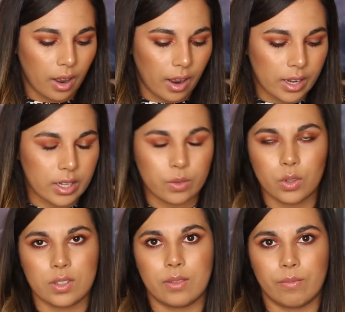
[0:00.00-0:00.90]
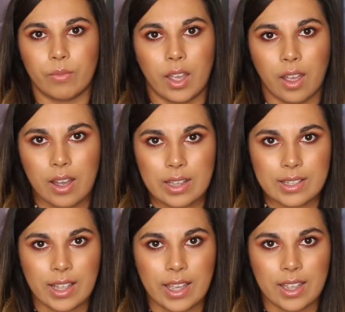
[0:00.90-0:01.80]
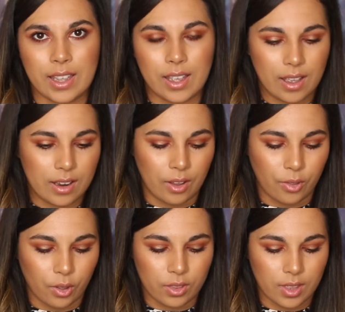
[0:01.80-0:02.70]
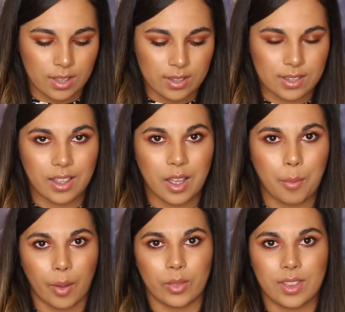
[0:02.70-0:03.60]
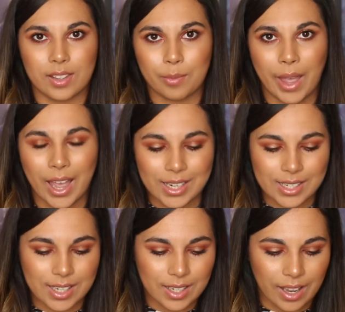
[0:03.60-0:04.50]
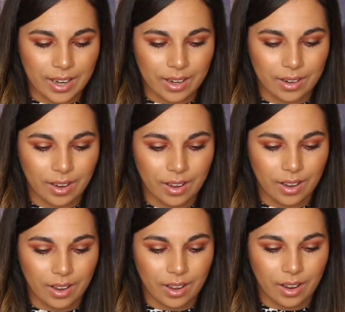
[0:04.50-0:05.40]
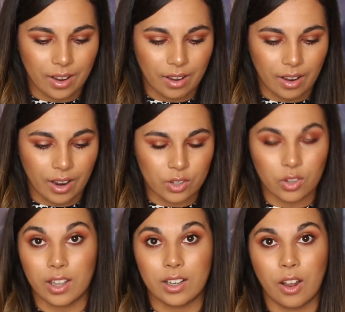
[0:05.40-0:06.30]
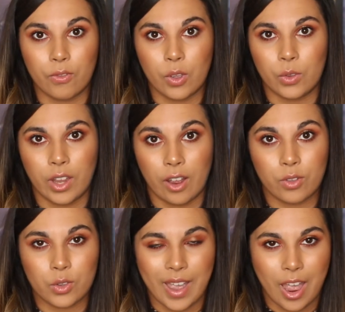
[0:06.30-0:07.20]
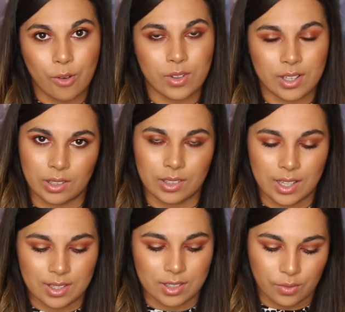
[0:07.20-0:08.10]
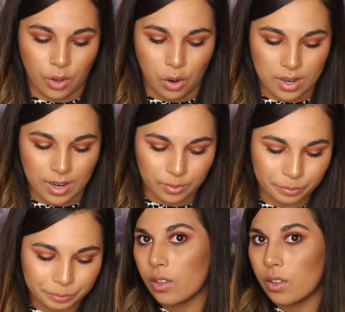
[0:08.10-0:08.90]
I can't say enough good things about this palette, and I love using it. I've used it every single day since I've got it now.